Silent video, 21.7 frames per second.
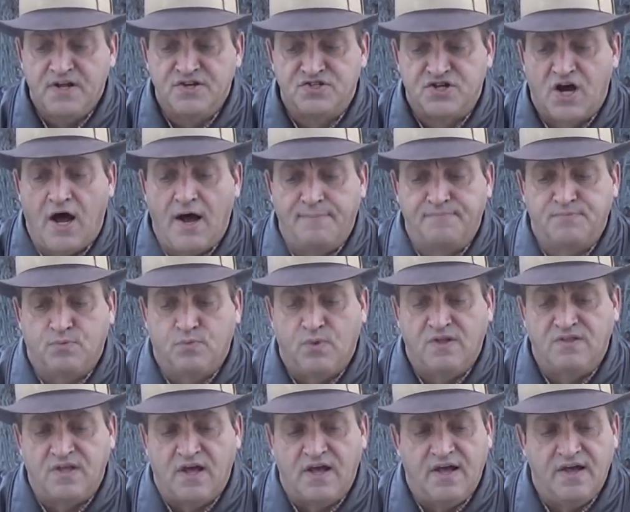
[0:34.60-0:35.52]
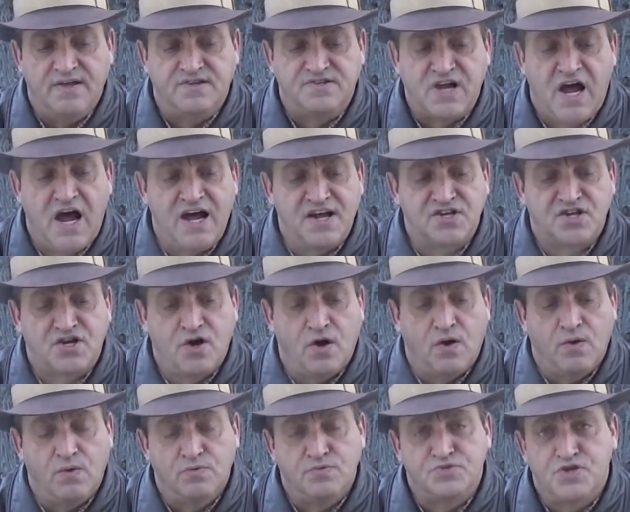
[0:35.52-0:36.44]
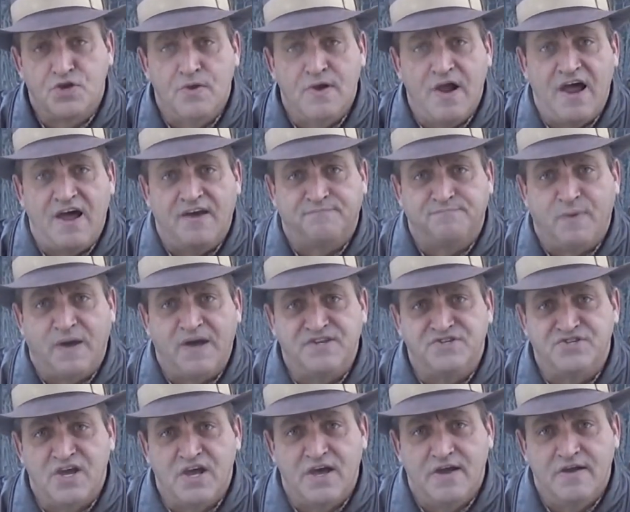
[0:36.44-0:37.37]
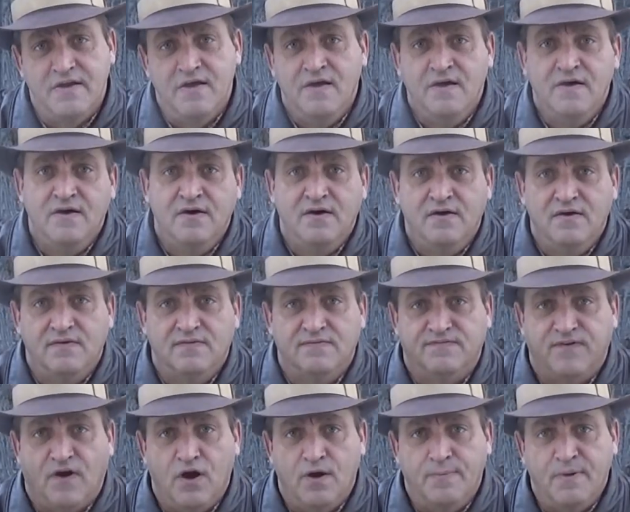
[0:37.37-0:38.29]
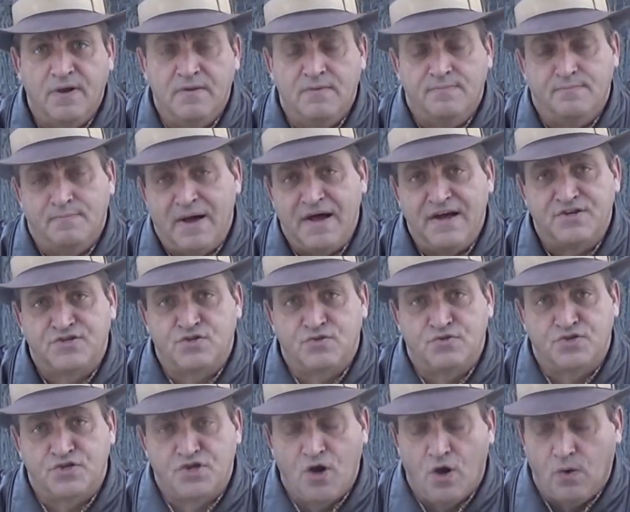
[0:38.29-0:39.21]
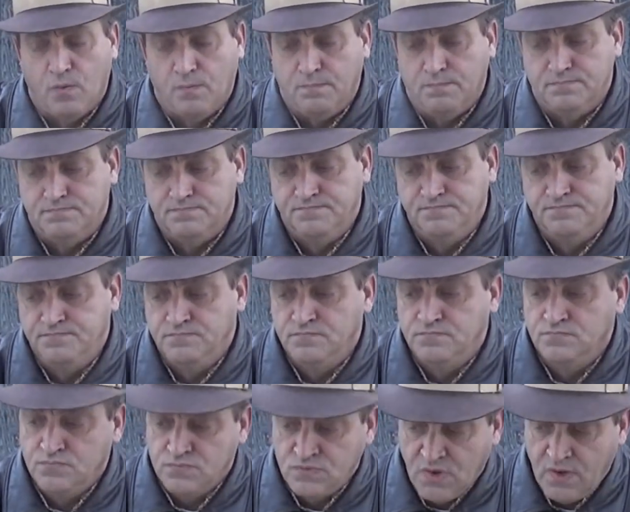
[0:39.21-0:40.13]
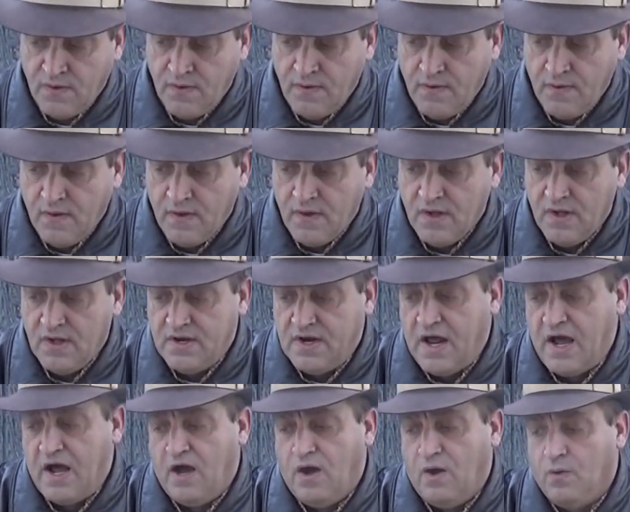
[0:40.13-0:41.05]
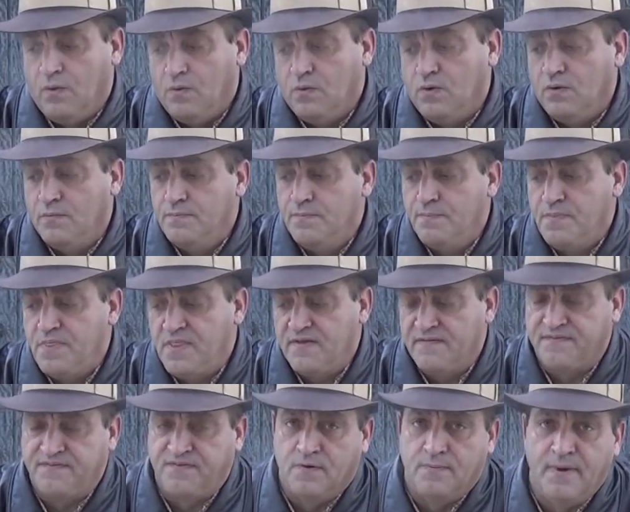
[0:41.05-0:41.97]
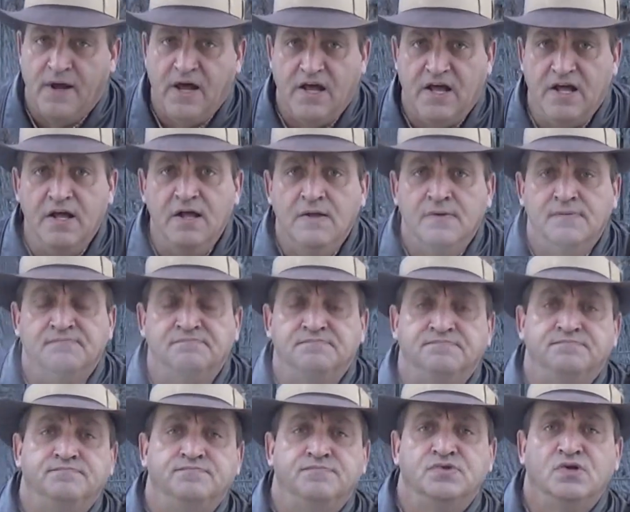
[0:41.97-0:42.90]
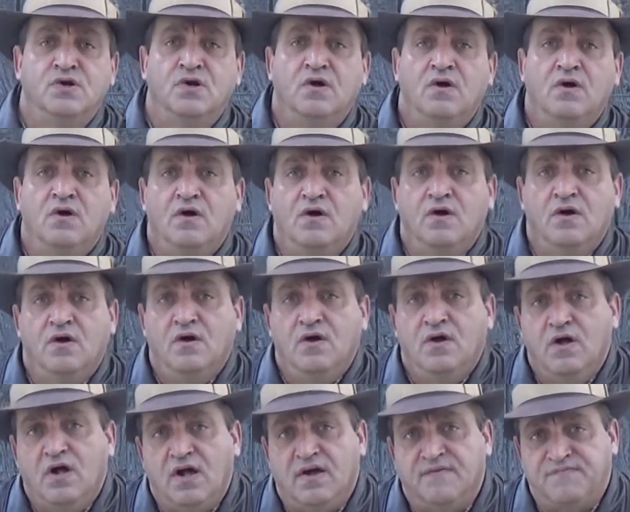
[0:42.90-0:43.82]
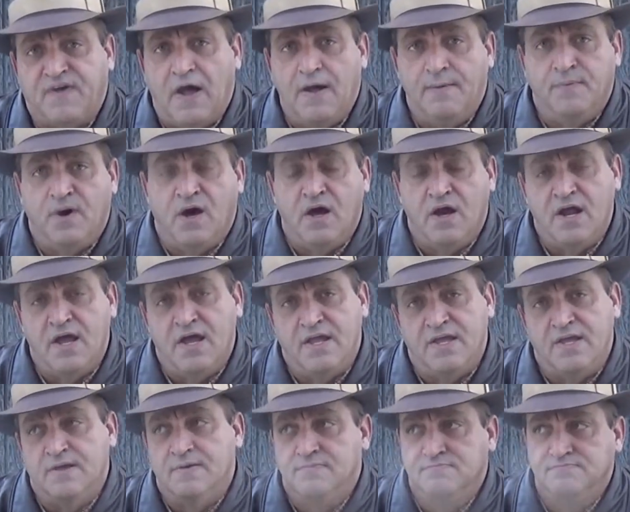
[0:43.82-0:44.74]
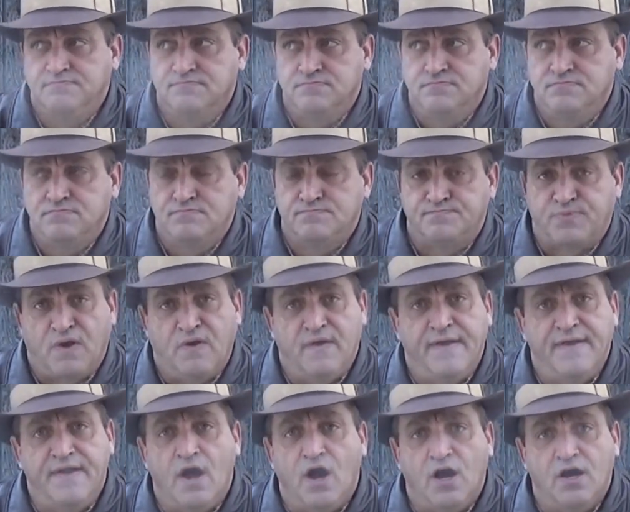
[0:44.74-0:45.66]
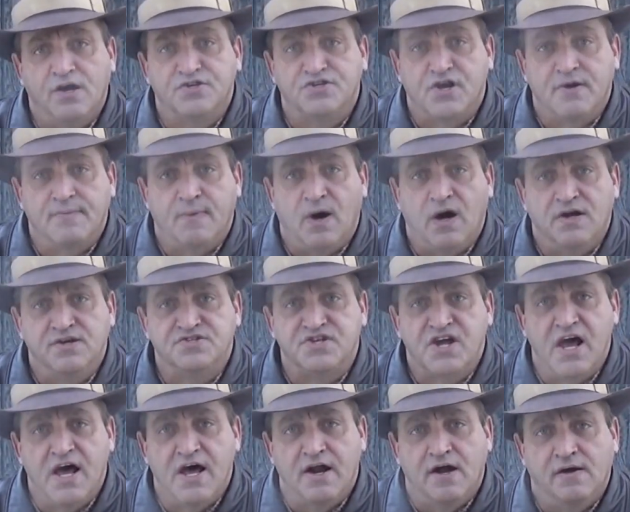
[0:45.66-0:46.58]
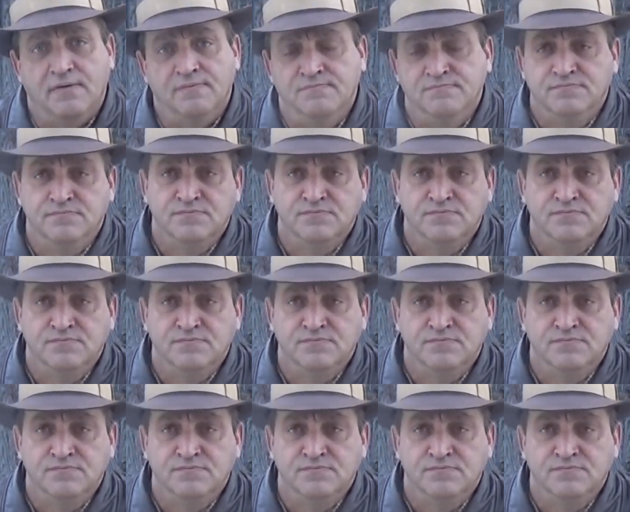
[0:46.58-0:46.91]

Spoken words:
topped with a Tasco 2.5x10 Varmint Master Scope. Now, for me, if I'm hunting prairie dogs in Montana,